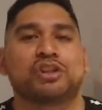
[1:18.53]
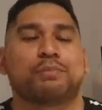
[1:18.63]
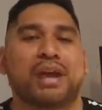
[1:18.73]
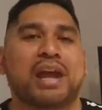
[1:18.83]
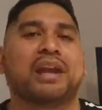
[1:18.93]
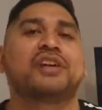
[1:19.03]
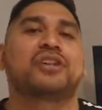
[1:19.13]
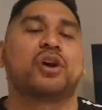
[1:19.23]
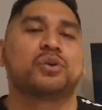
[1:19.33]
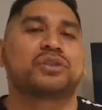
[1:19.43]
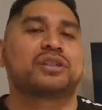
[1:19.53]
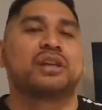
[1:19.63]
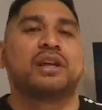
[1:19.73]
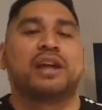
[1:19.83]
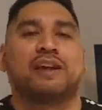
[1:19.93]
Japan as
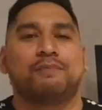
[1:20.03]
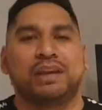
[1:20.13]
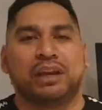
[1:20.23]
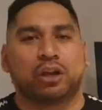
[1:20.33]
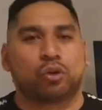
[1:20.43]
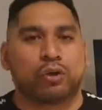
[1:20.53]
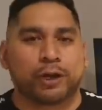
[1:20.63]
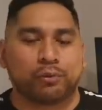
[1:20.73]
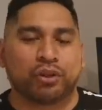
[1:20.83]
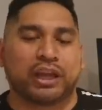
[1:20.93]
hosts have been incredible.